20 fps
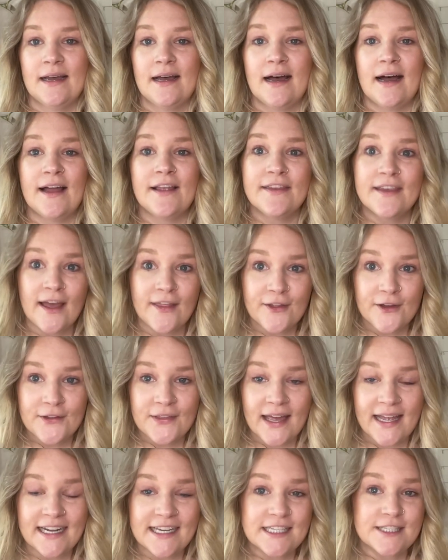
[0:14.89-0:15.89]
Another
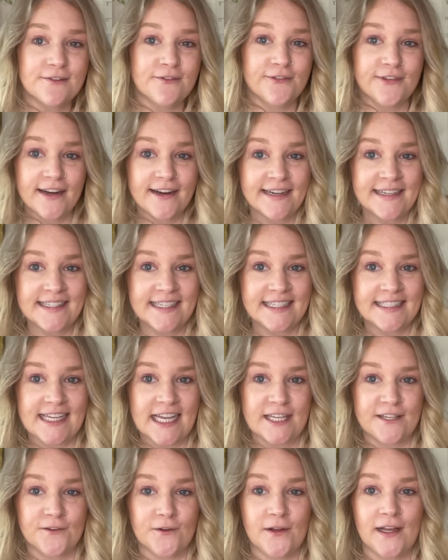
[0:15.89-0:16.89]
that is very
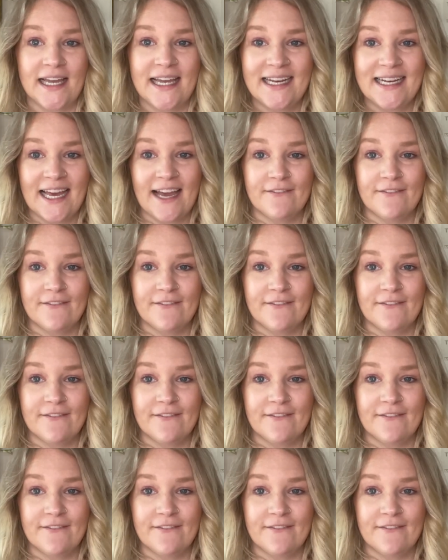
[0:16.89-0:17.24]
successful and